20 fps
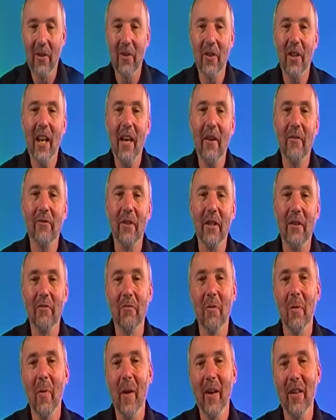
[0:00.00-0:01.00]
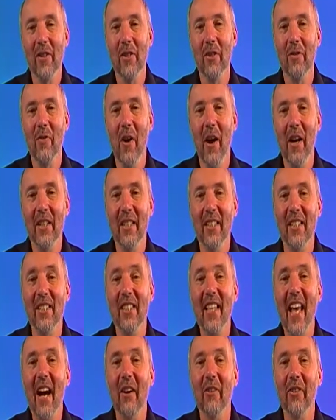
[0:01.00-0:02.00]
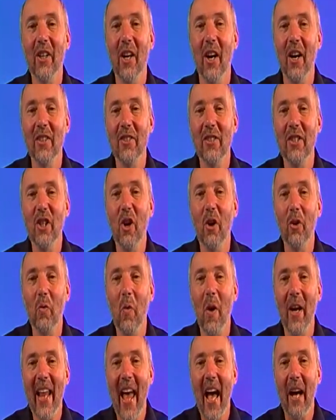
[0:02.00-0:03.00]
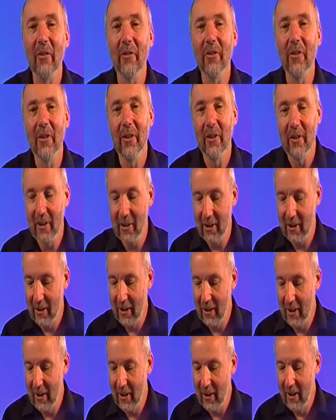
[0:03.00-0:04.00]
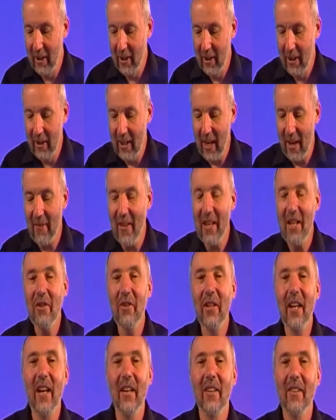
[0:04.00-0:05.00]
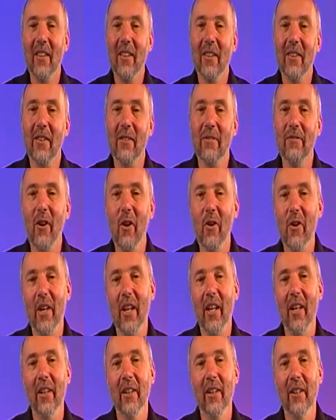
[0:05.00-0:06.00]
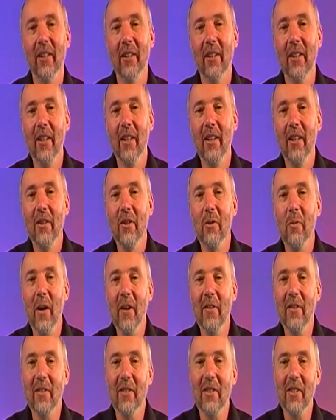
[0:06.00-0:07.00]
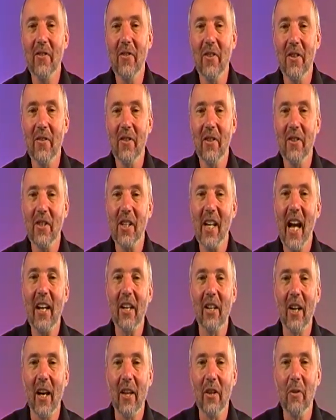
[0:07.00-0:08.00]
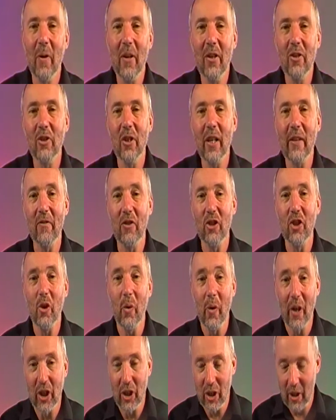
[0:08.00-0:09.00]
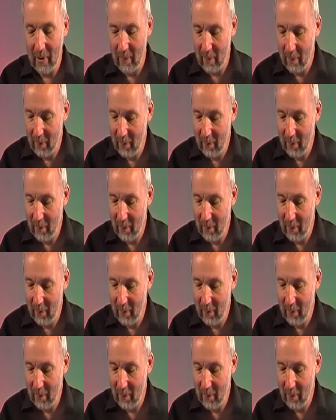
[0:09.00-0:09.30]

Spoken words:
the lefty from amongst the righties, the outcast, the odd one out. And then you get the foreigner, the one, the Canaanite, the one who's not even Jewish.